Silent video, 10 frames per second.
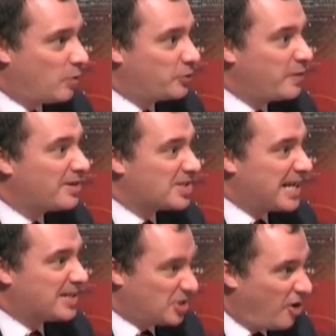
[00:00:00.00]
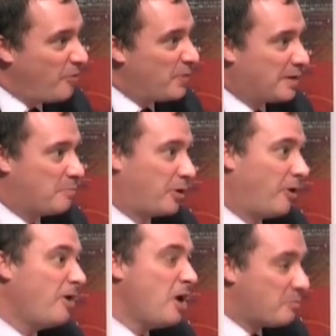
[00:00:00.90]
Once we understand time, we can
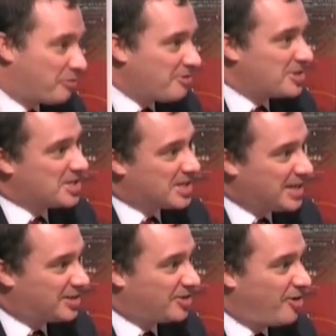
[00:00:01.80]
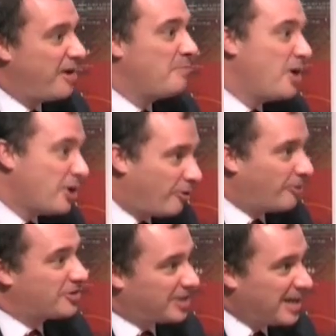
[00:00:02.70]
plot process against time,
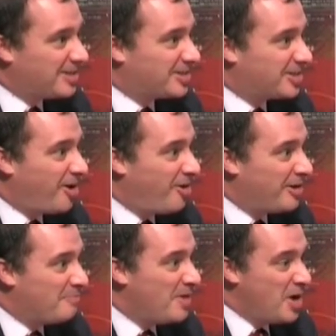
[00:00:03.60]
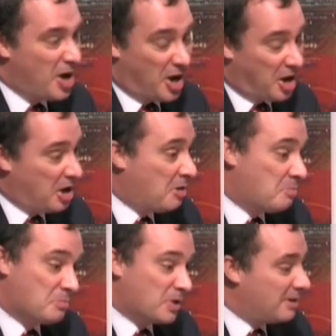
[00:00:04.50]
cost against time,
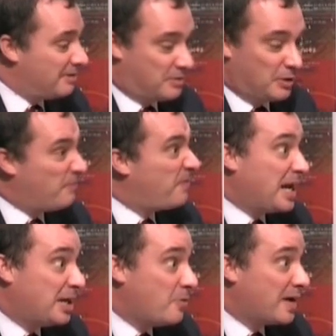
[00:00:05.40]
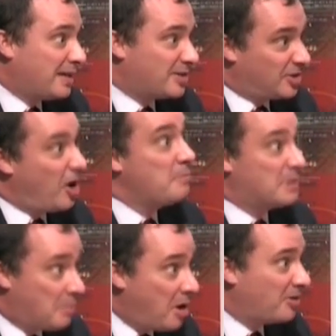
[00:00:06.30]
value against time,
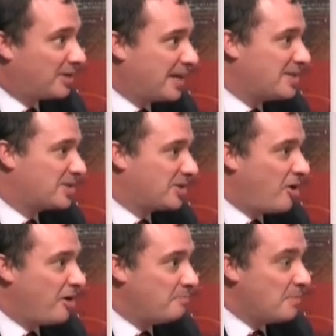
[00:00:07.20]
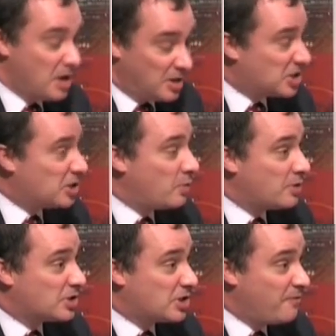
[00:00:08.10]
demand against time, and so on
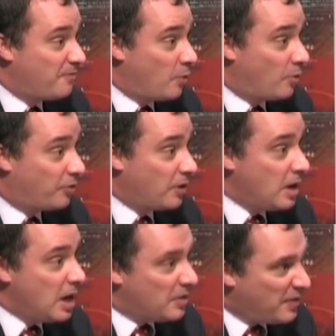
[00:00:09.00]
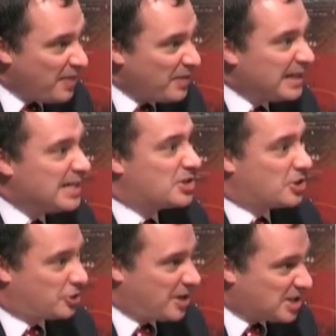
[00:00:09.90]
and so forth. That then leads
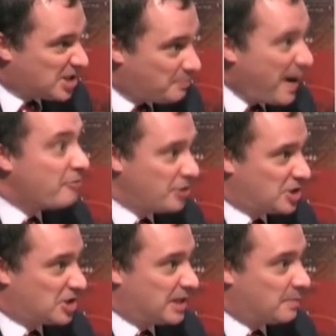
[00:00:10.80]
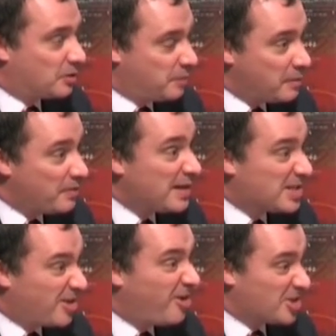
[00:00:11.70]
to transparency because people can then
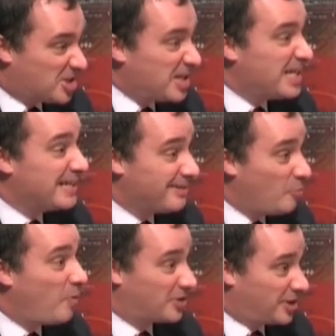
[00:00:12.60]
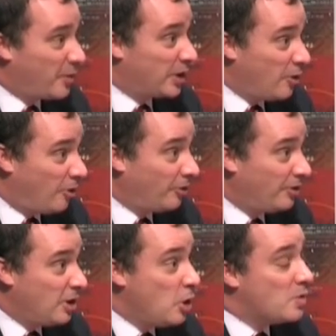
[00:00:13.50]
start seeing what's going on,
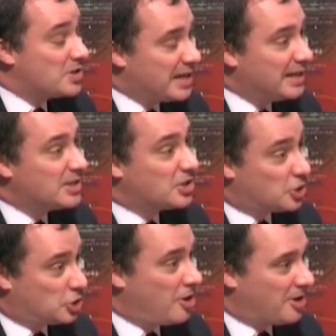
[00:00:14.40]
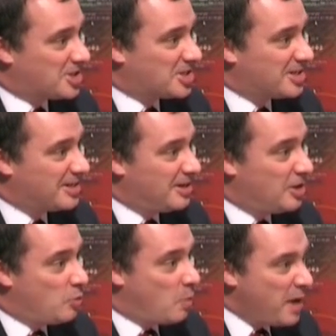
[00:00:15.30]
which then leads to trust.
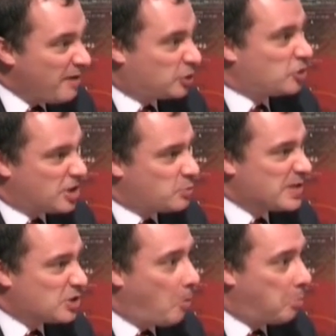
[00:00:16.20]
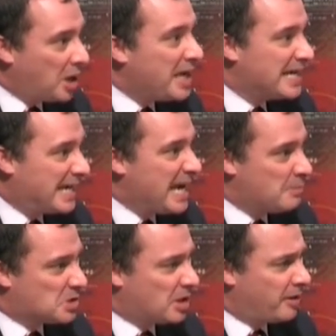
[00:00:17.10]
When we have trust, we stop playing
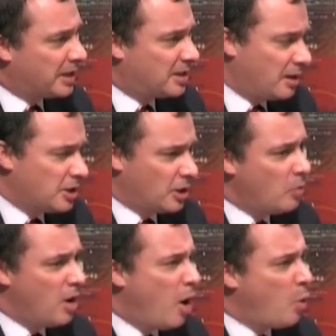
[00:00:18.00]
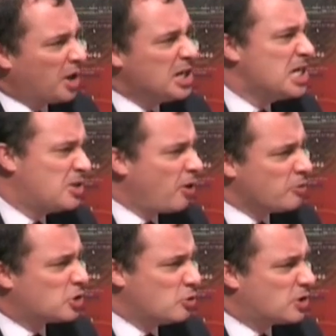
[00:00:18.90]
games like, I need
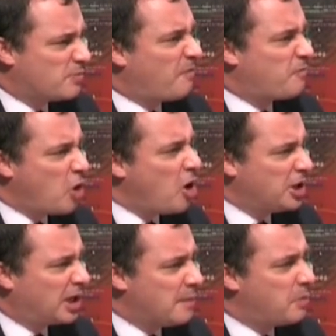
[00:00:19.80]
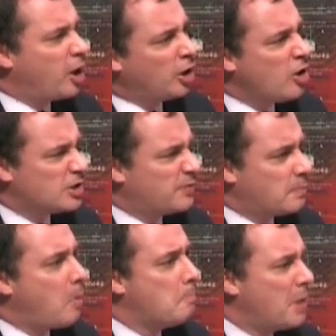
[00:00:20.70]
those goods for Friday, but I'll ask for
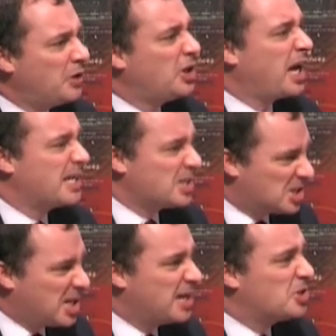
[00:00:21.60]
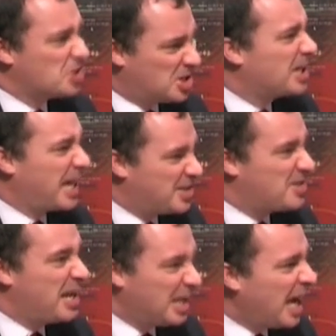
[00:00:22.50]
them on Monday instead, just in case
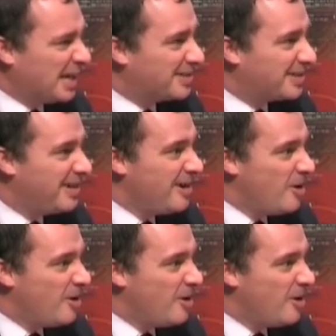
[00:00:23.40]
they're late.